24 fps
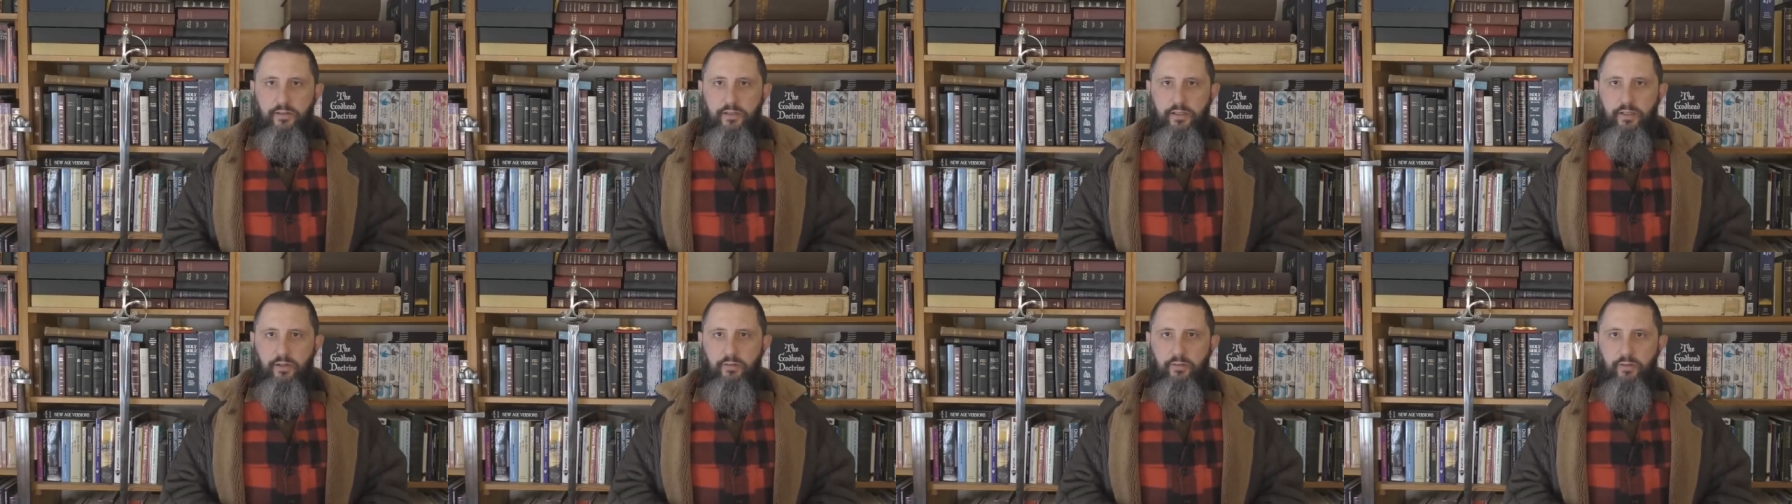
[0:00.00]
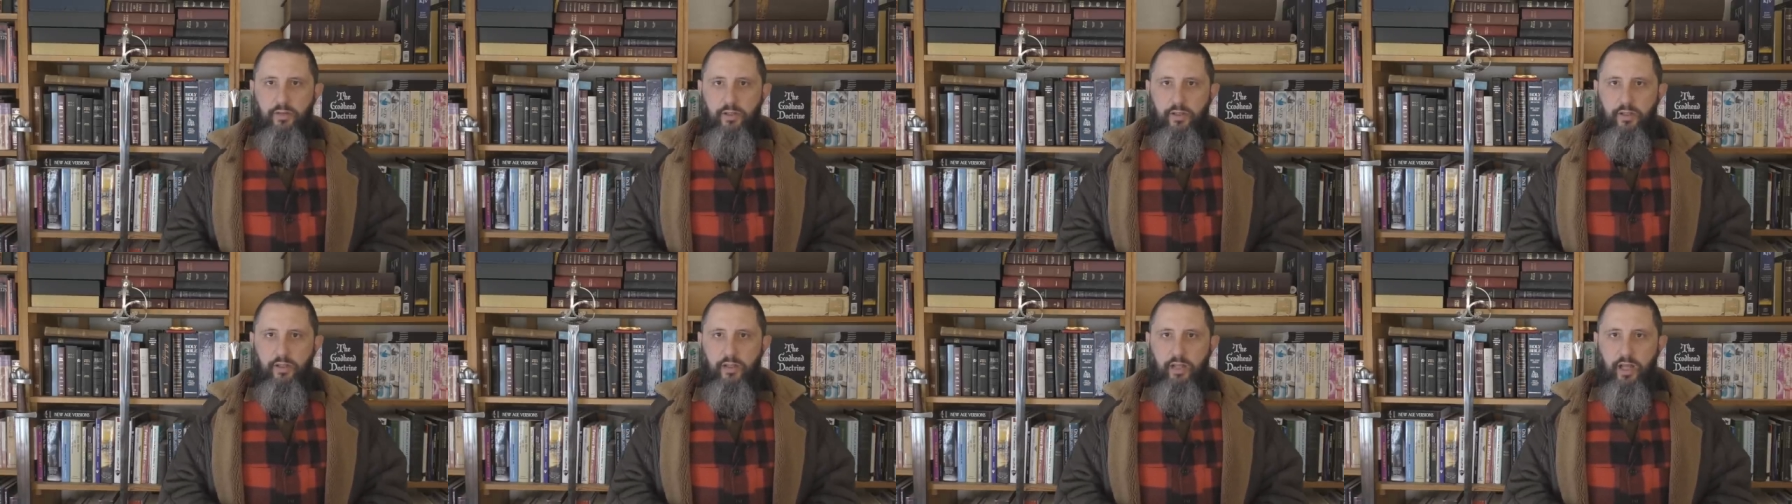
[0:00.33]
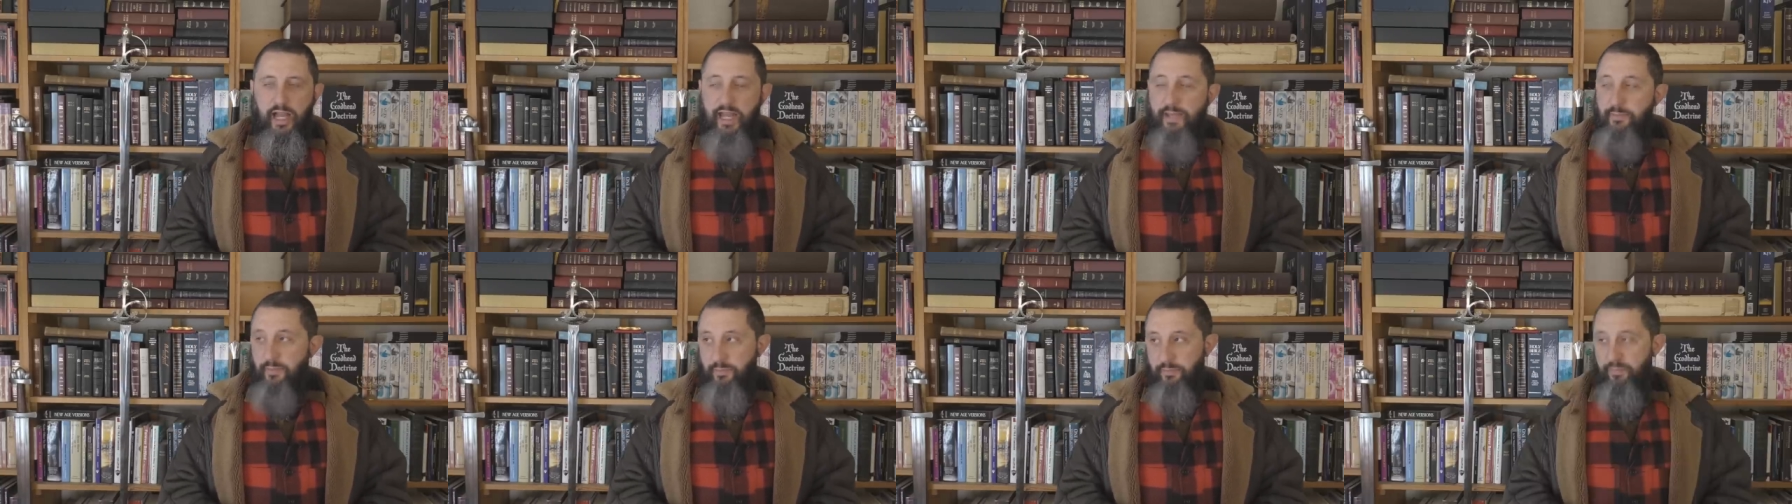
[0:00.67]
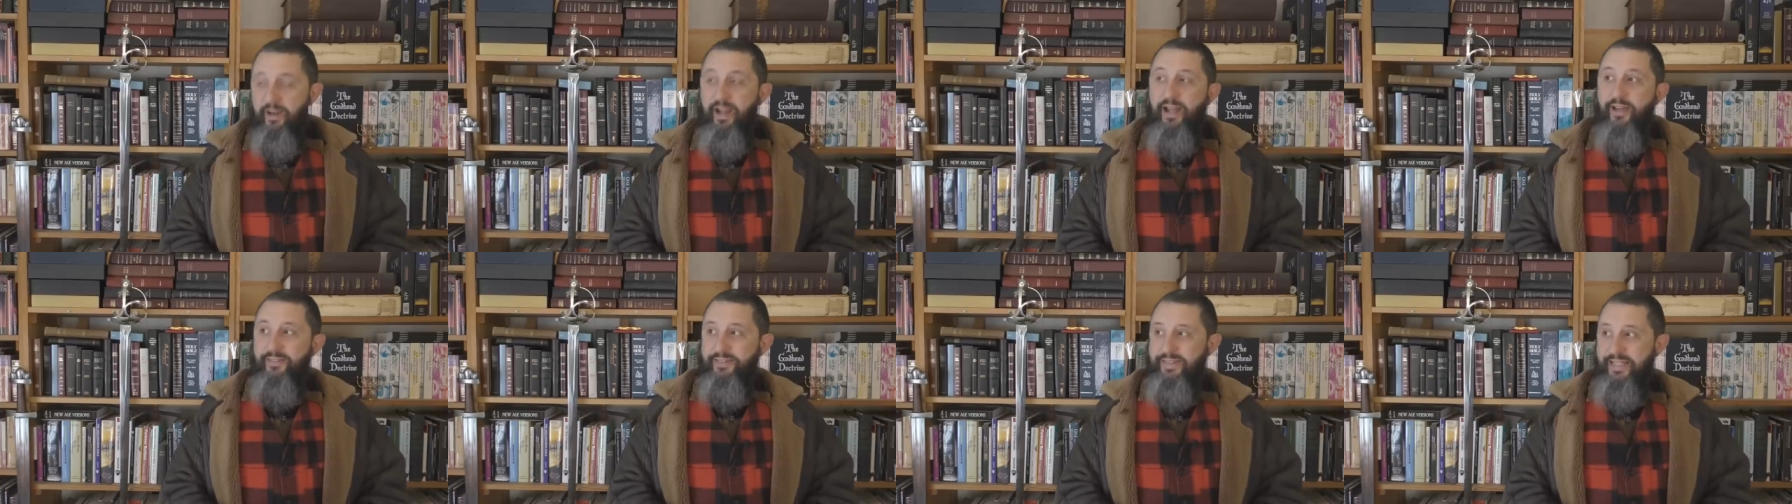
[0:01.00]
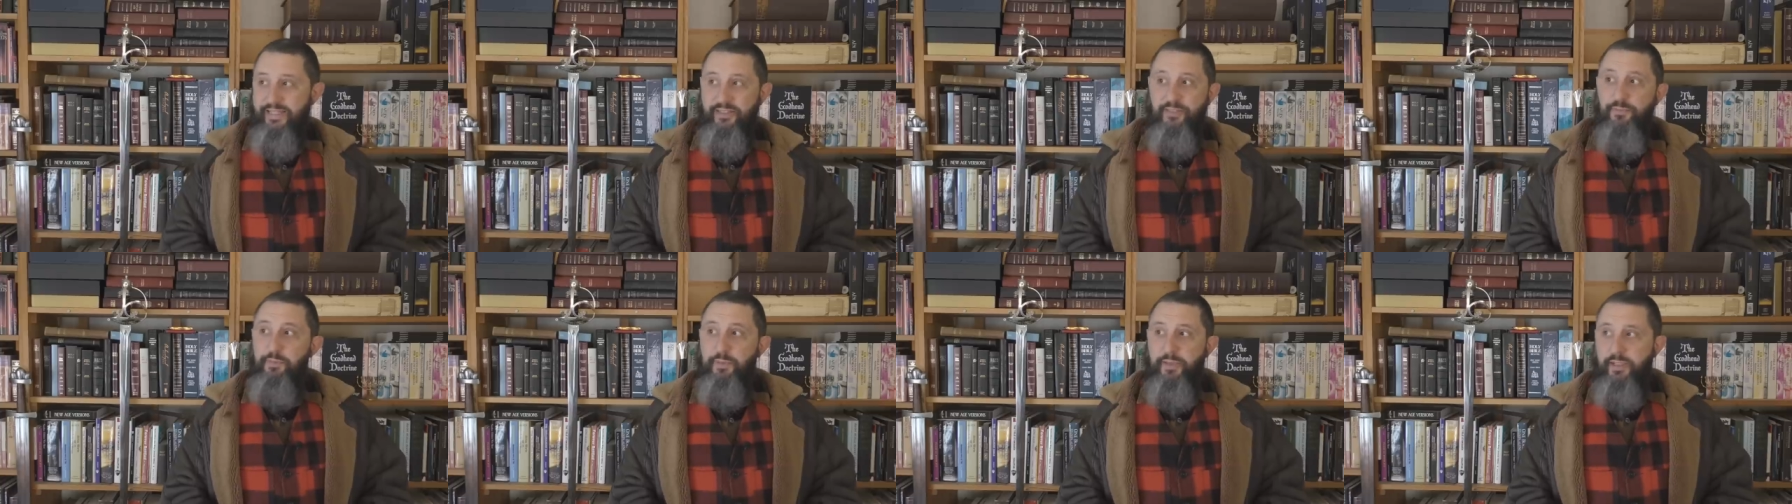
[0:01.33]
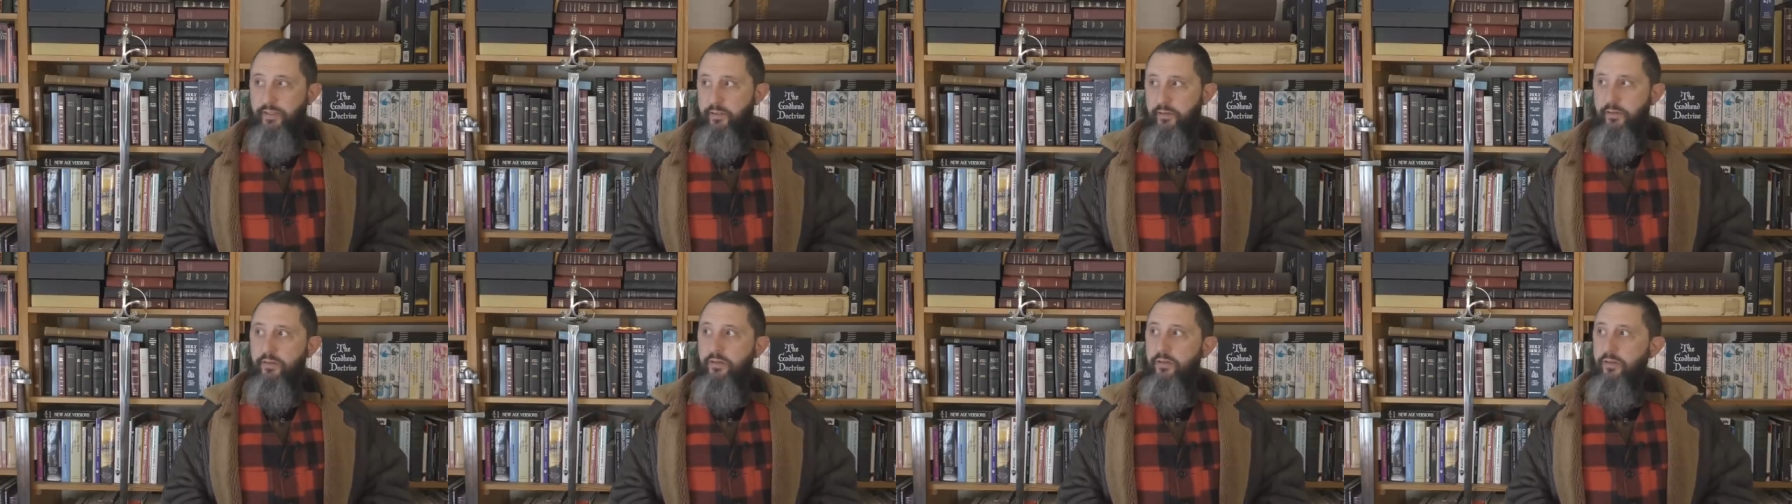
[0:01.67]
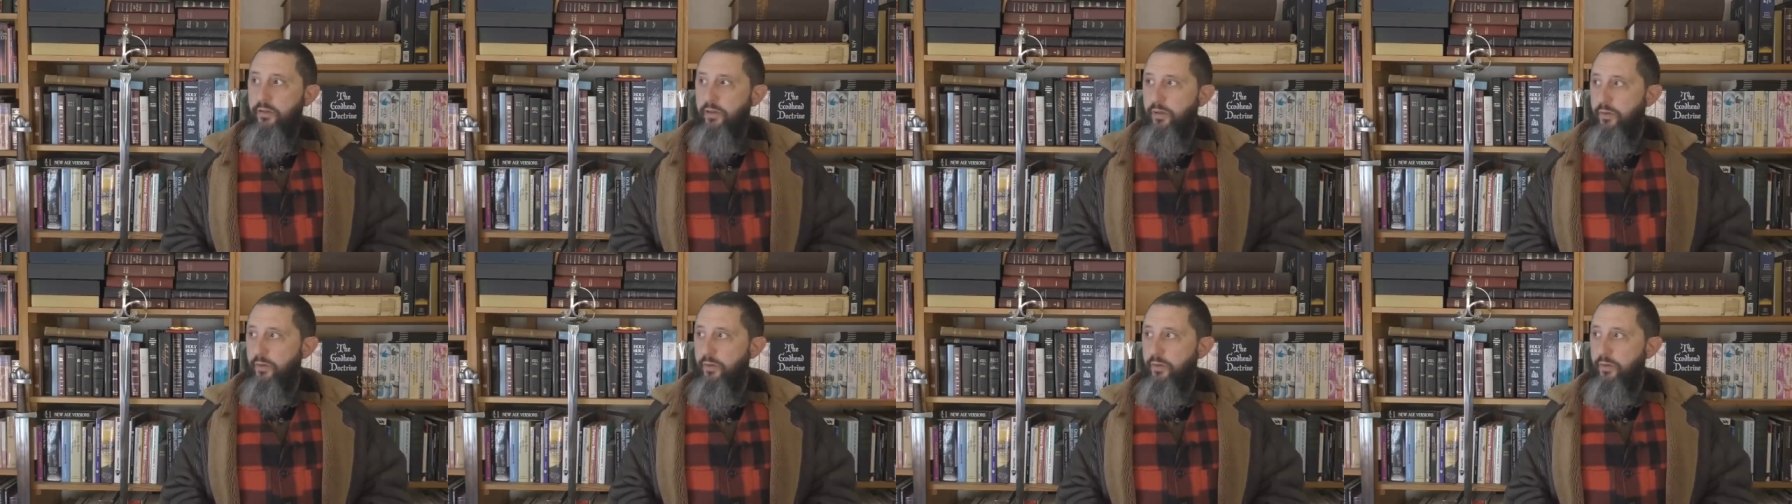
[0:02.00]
You know, I'm a proud lesbian.